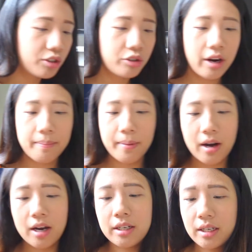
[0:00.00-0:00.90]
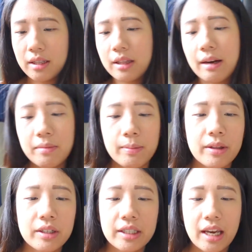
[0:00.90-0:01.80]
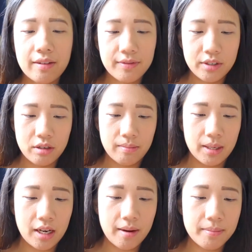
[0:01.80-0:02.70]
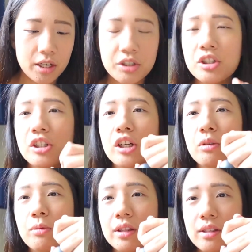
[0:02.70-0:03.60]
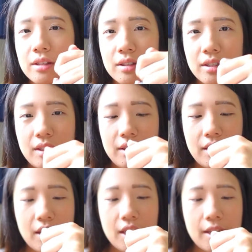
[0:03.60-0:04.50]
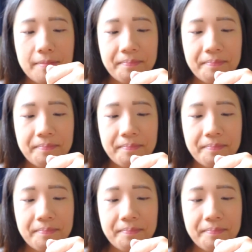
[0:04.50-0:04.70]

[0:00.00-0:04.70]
tripod that my brother gave to me. I'm not sure what's the